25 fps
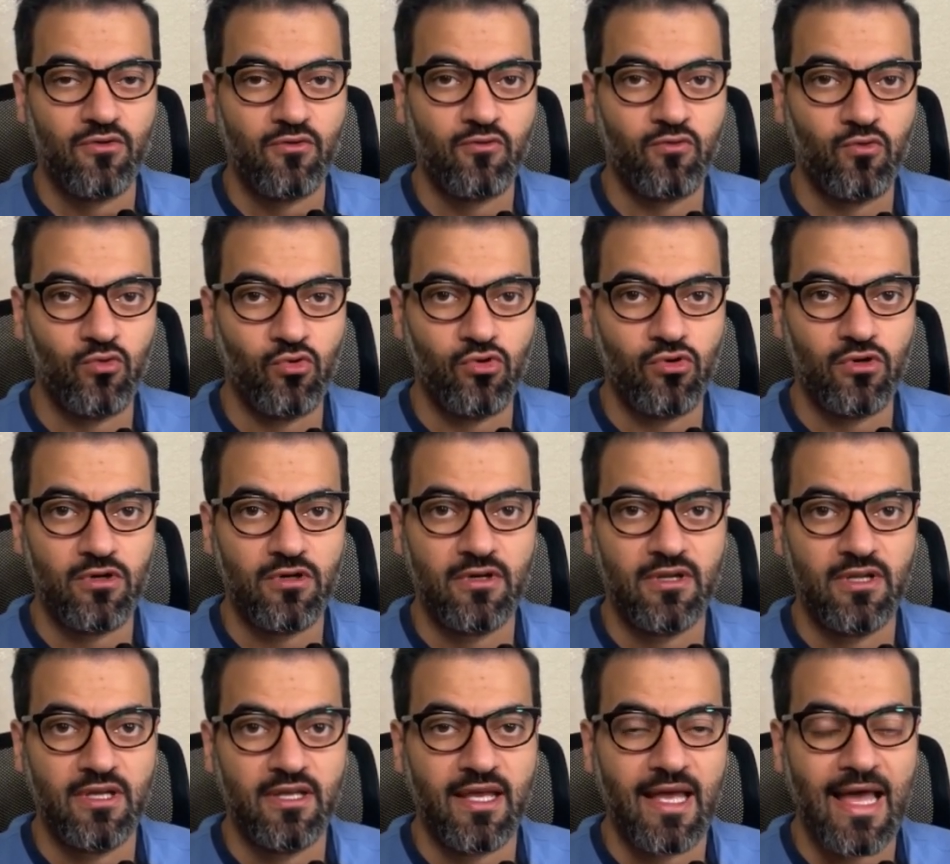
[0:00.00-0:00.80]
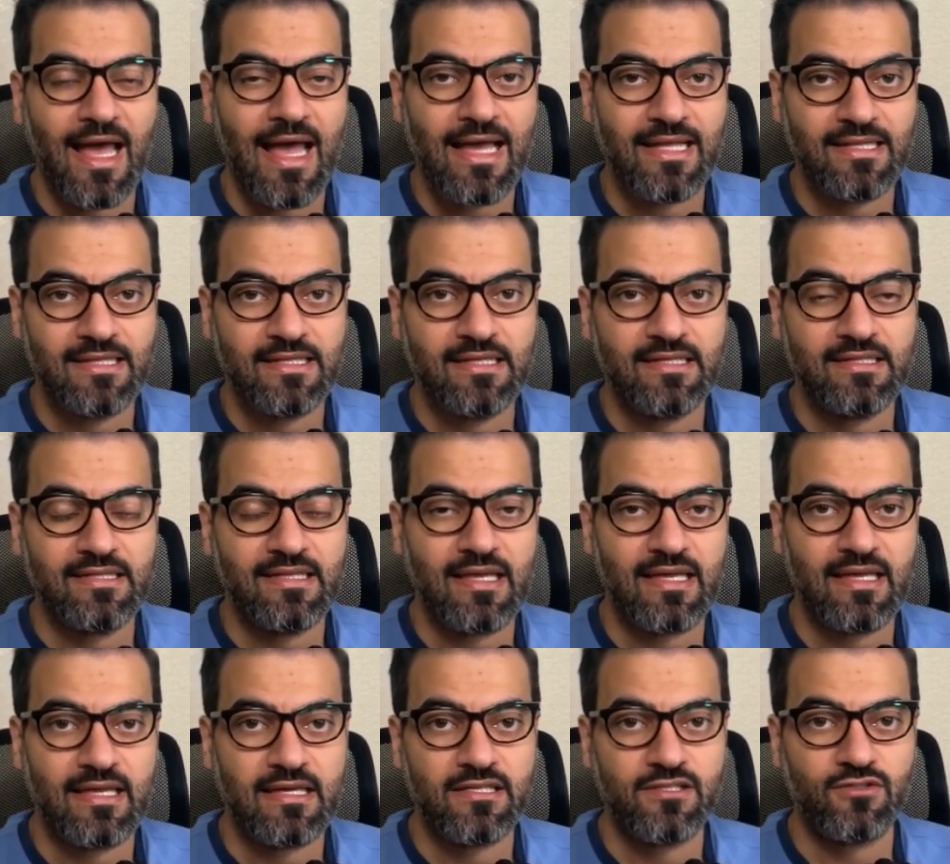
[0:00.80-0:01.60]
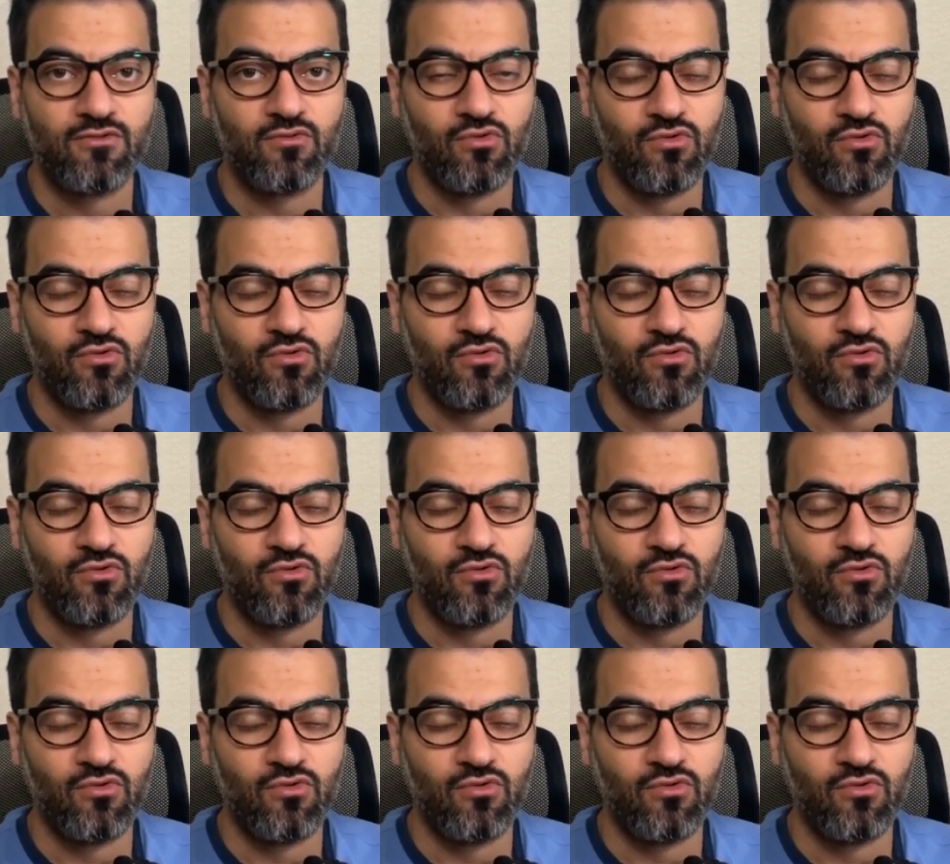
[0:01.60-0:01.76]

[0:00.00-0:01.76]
for adding text